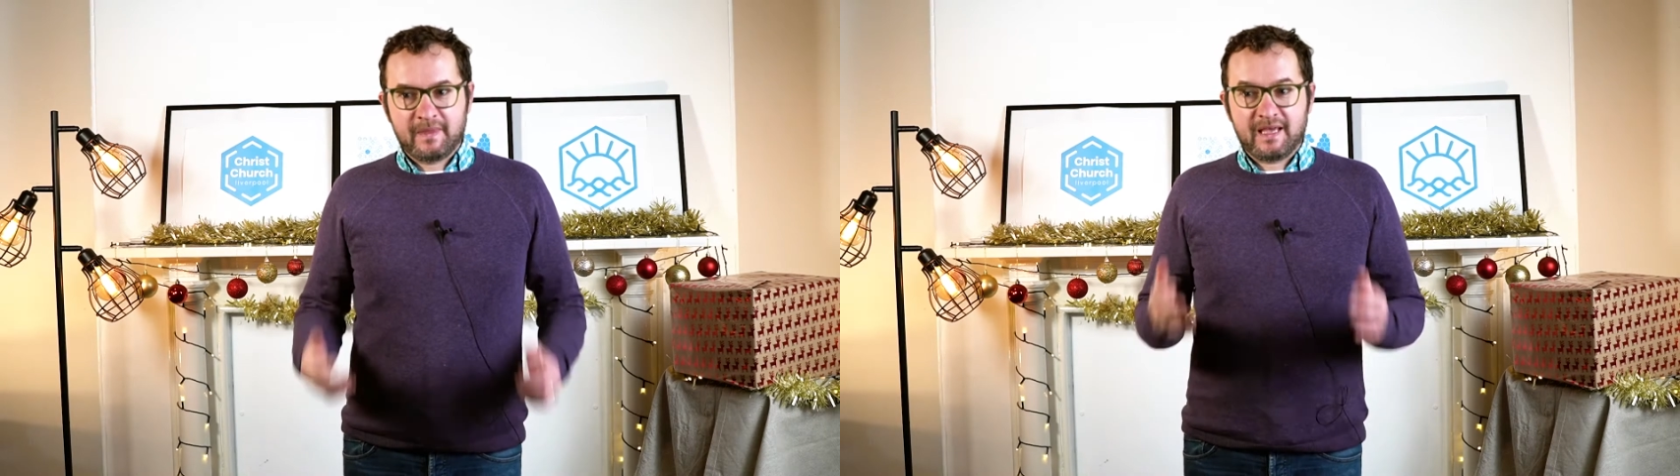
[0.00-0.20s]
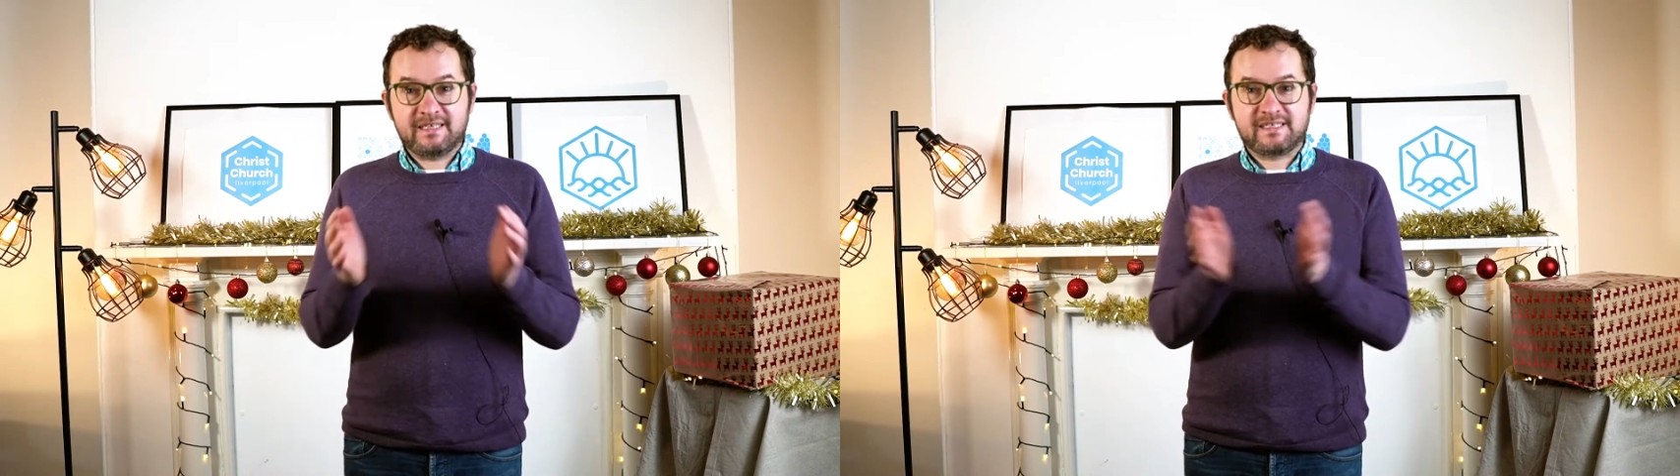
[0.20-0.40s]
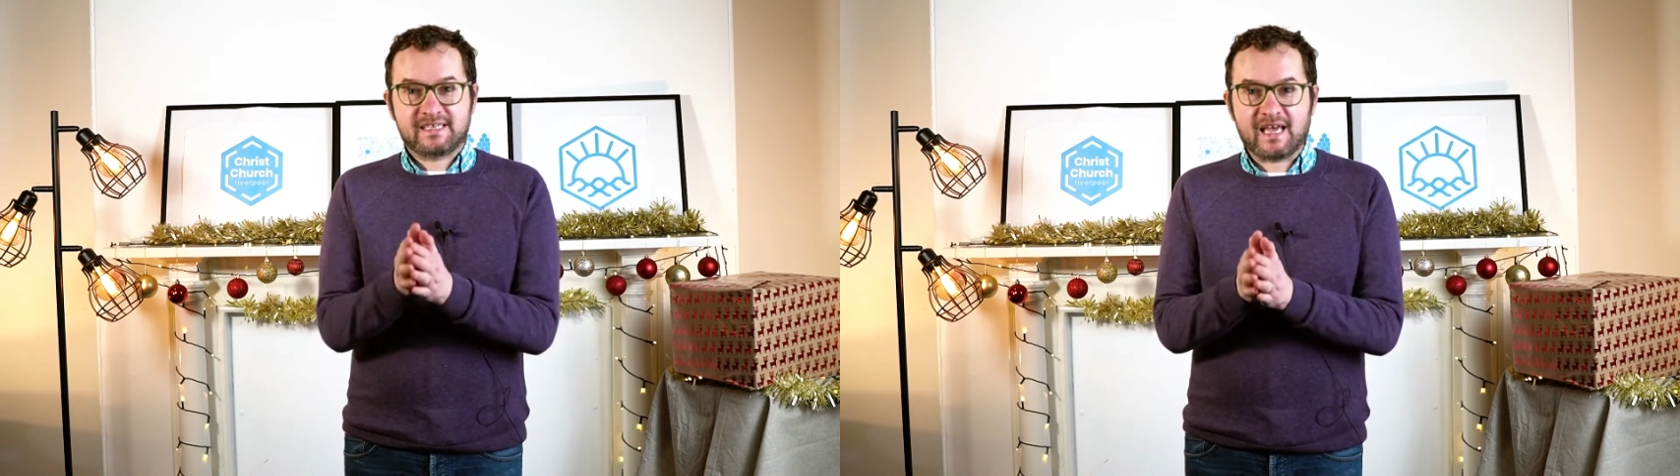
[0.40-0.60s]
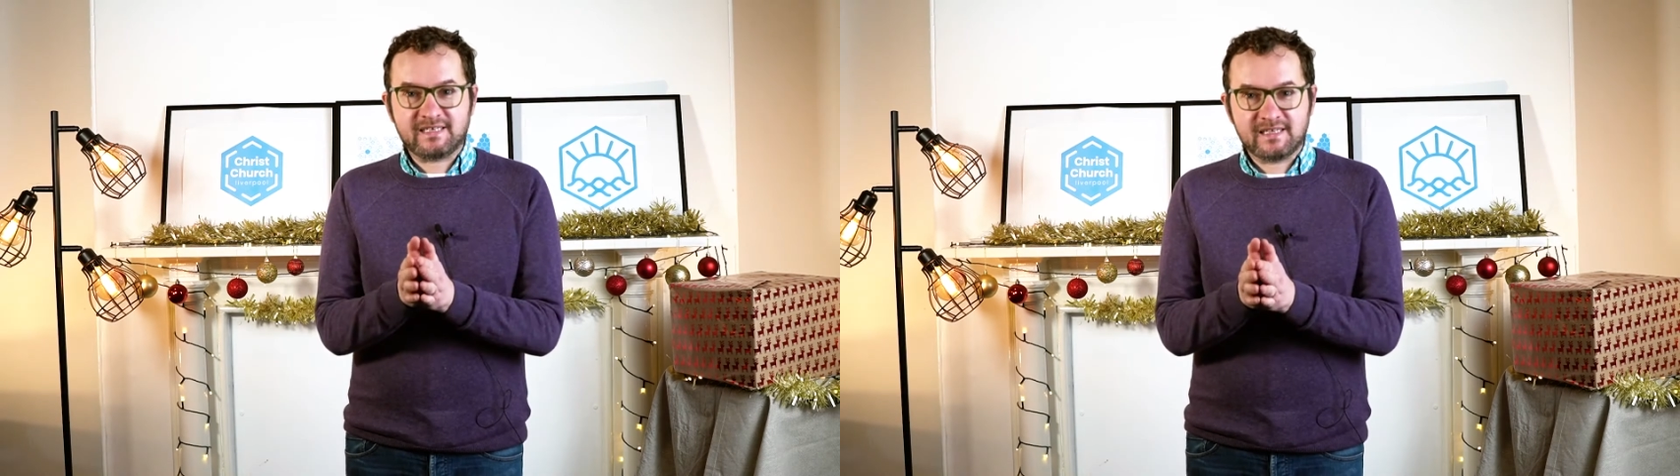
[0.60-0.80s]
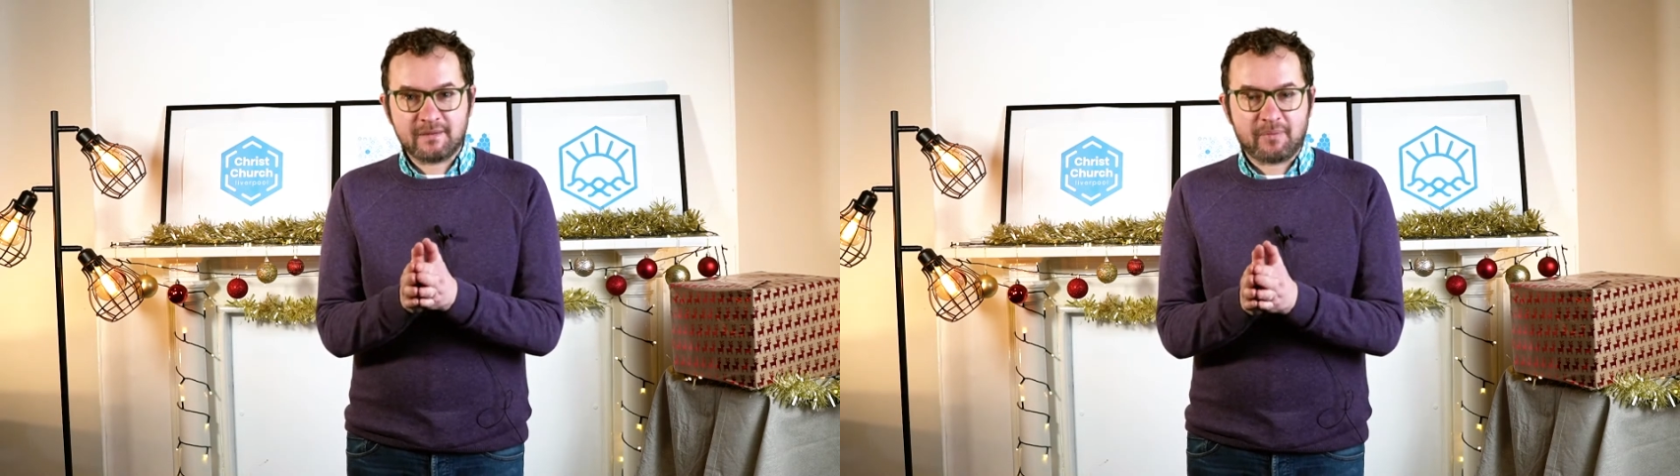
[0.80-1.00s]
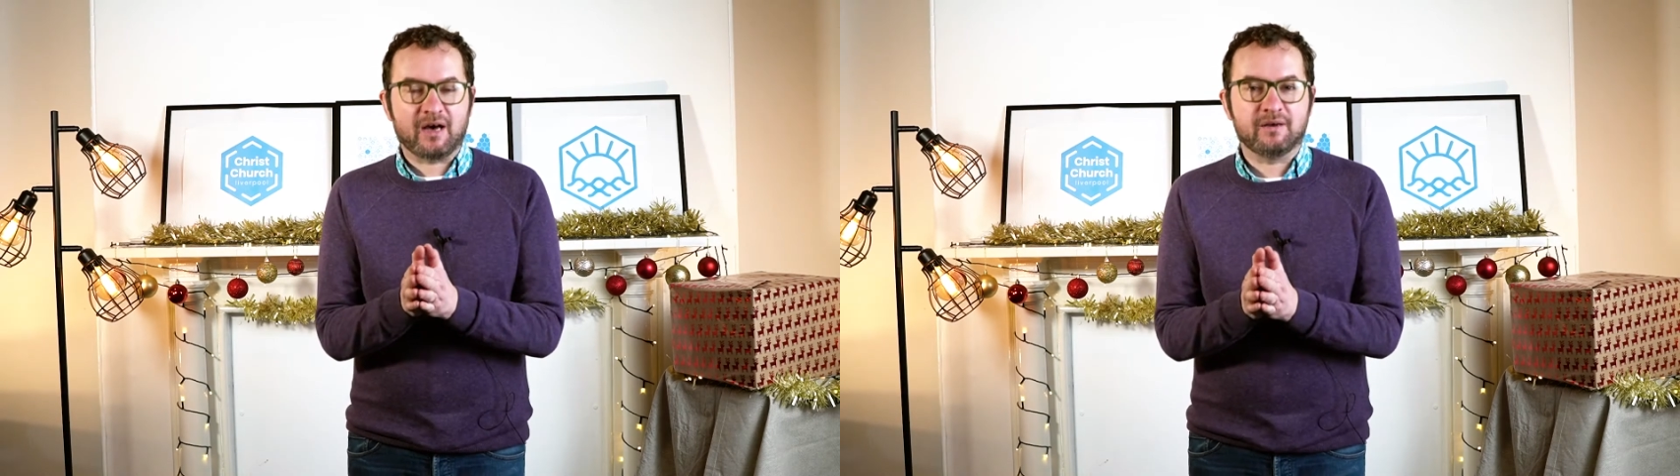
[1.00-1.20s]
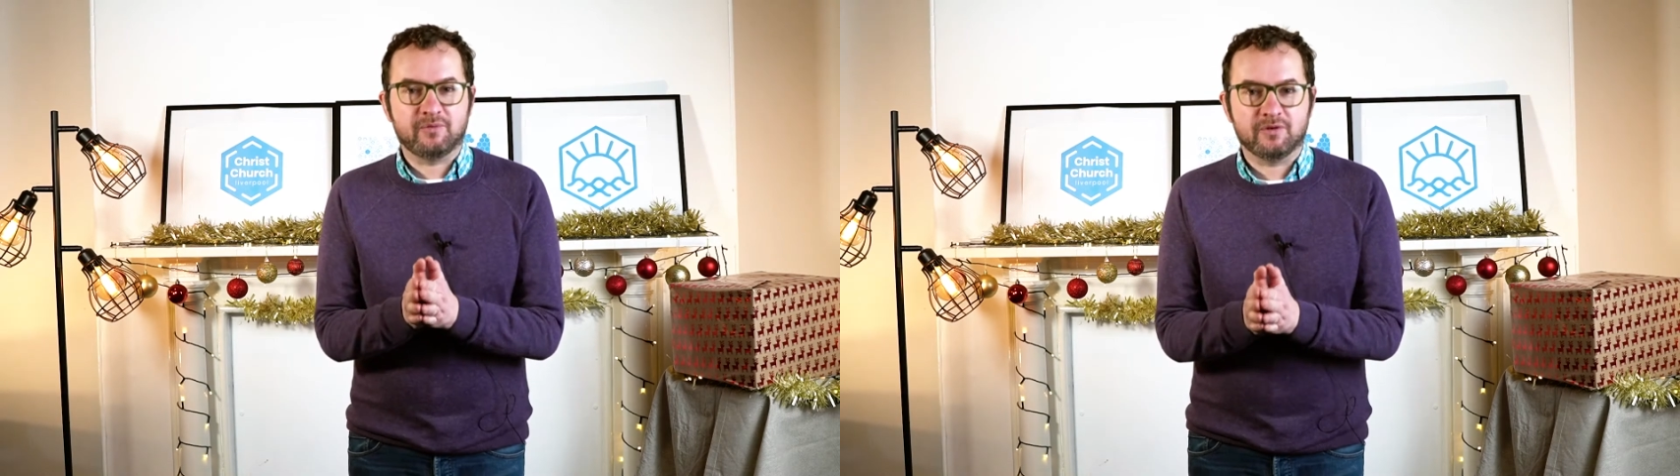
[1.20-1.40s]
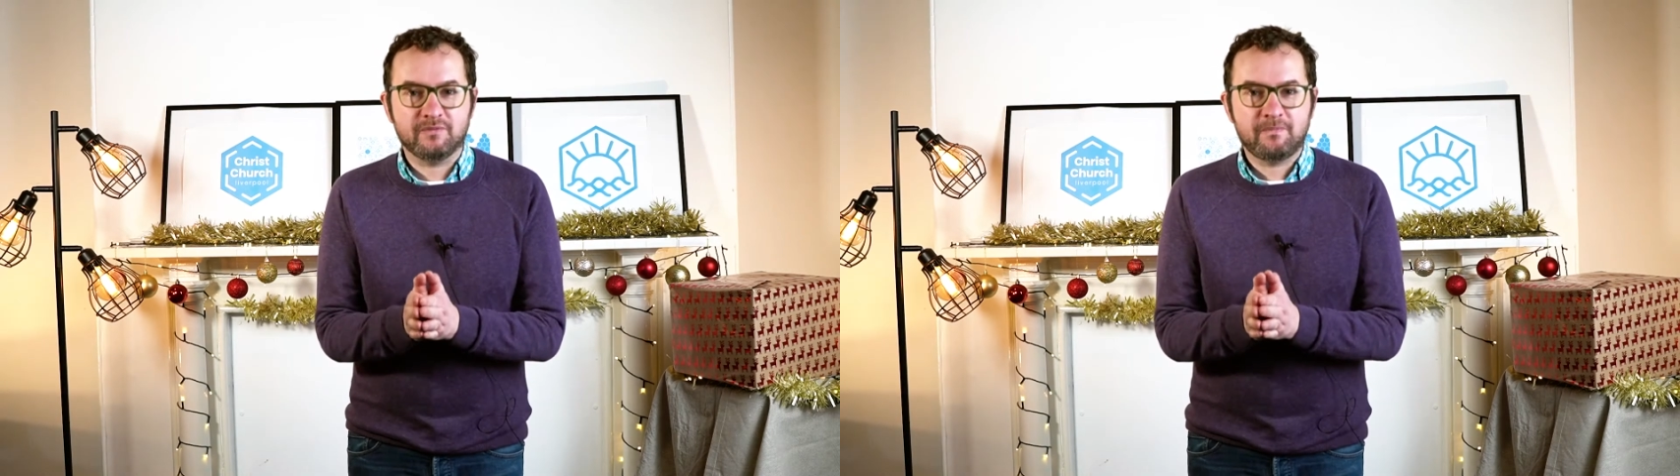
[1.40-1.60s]
It says in the
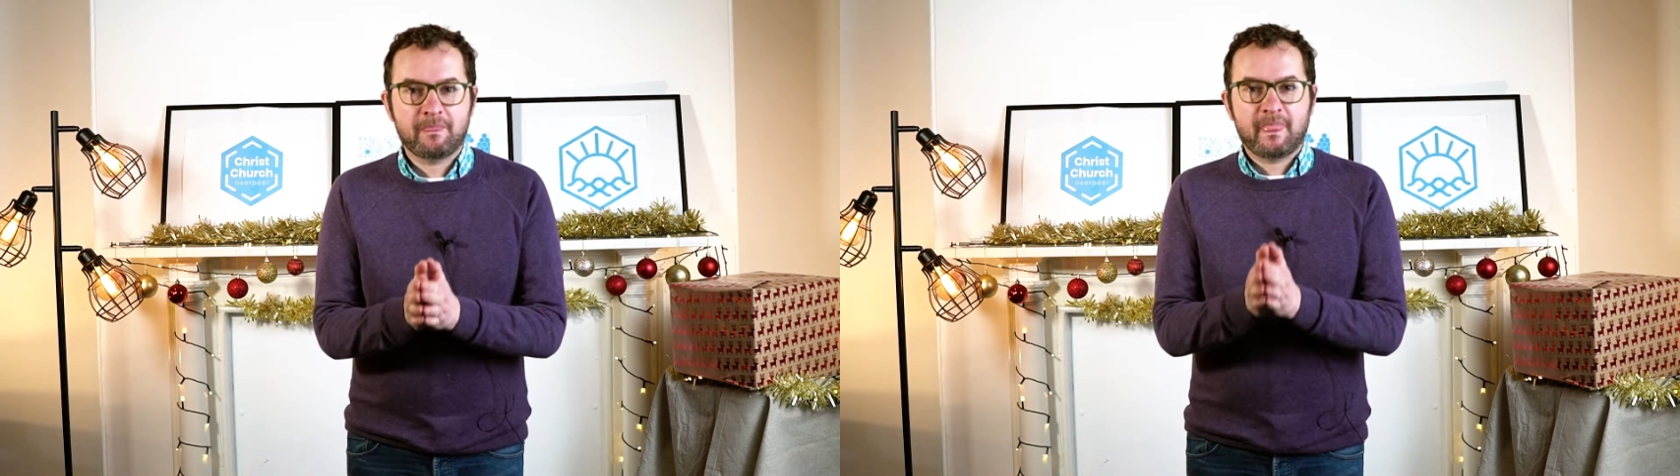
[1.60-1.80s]
Bible,